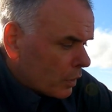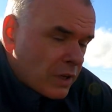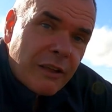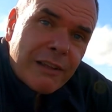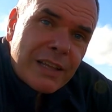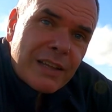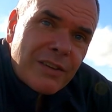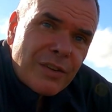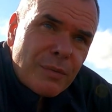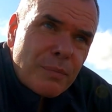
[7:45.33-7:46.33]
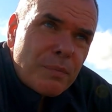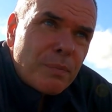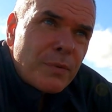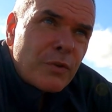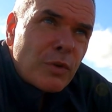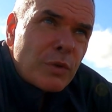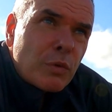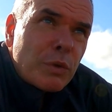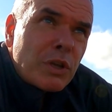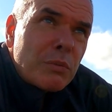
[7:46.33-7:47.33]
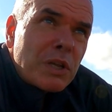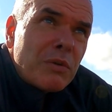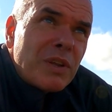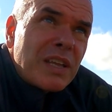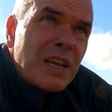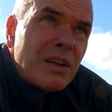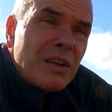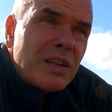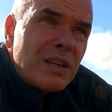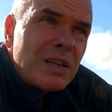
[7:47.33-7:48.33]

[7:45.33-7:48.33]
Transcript: But I like it, so it will be coming out again,